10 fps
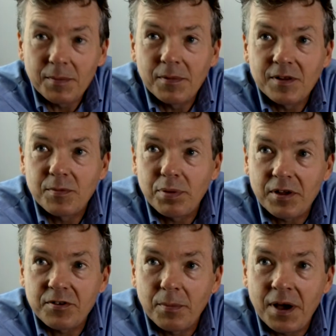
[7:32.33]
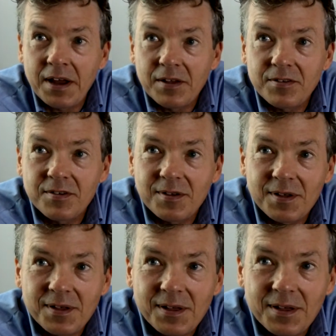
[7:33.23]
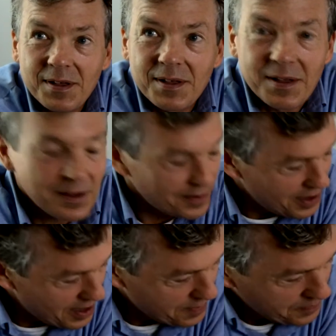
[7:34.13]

It's plus or minus. Okay.